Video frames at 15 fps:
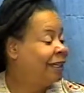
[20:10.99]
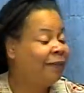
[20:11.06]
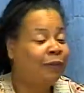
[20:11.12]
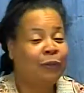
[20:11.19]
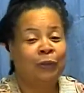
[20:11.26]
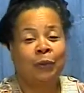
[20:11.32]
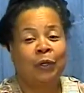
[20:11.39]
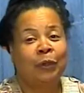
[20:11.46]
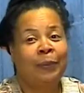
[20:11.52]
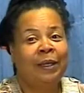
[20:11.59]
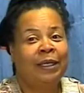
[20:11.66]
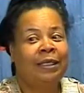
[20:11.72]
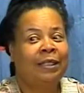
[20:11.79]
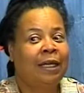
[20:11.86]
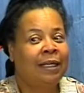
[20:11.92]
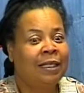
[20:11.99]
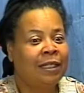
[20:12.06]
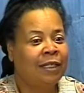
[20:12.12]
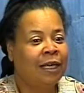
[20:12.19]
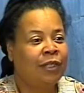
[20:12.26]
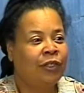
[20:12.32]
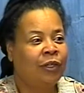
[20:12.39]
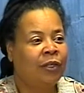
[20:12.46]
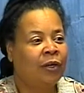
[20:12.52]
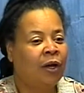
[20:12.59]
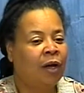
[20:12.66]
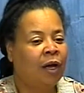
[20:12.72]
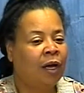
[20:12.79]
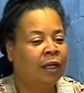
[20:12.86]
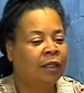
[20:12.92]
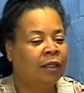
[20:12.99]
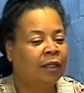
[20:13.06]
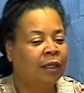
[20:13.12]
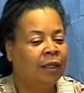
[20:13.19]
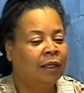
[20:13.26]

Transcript: If there's going to be a study session on